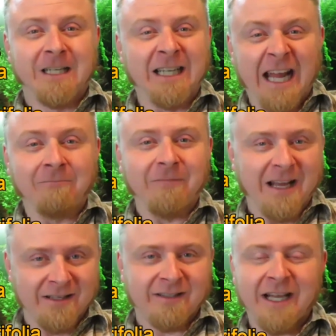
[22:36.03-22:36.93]
Again,
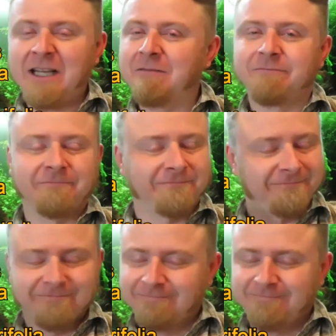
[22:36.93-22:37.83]
as I said,
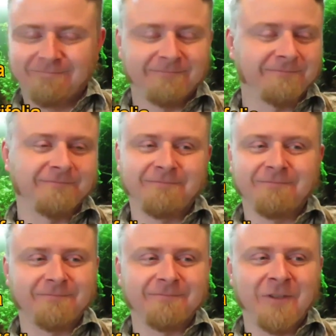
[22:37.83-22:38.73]

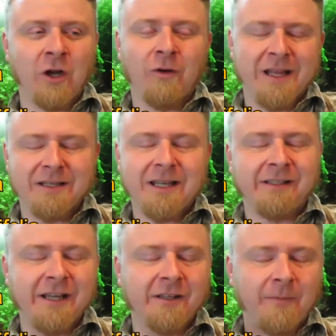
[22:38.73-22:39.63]
you know,
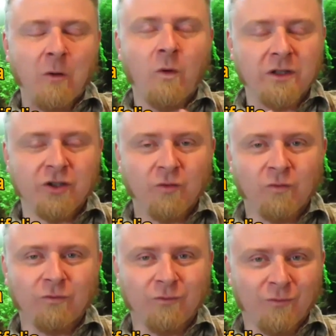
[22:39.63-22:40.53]
it's about what
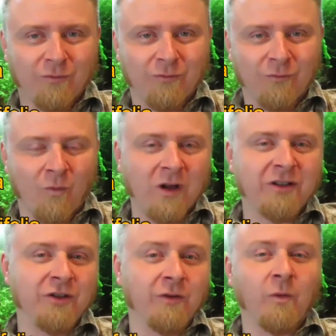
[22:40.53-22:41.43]
you want
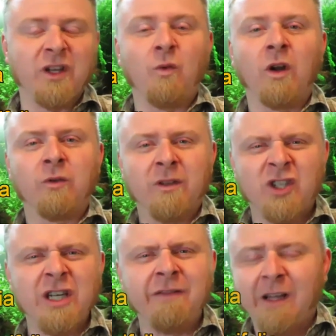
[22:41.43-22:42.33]
to do and what you want to
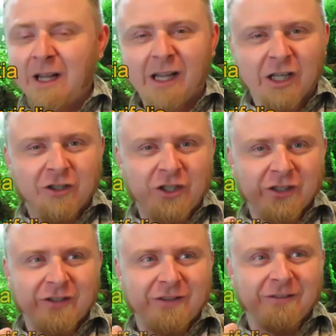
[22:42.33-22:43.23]
achieve.
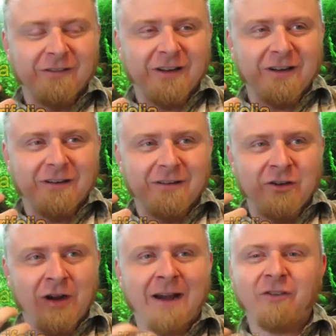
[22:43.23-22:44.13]
Just,
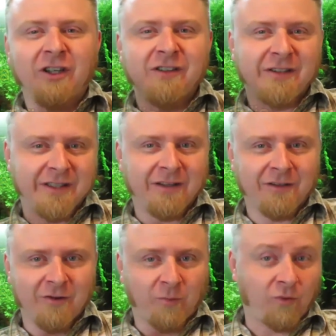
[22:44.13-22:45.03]
you have to
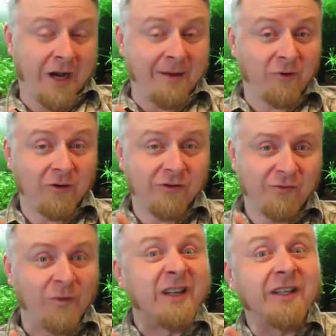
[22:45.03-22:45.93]
consider the
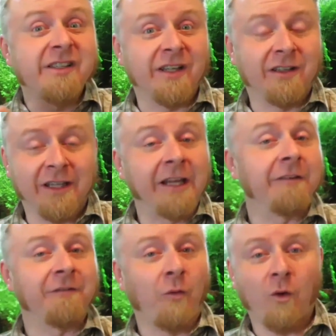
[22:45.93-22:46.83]
parameters realistically
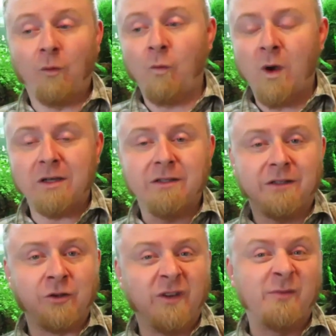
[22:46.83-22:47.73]
for what
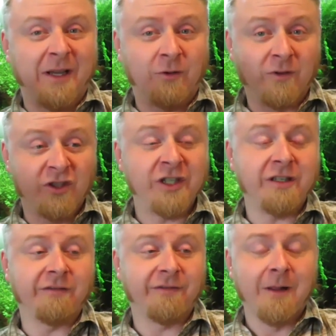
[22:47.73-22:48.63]
you expect to
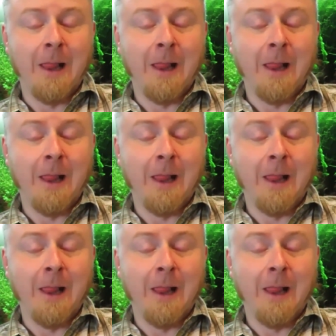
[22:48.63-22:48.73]
achieve.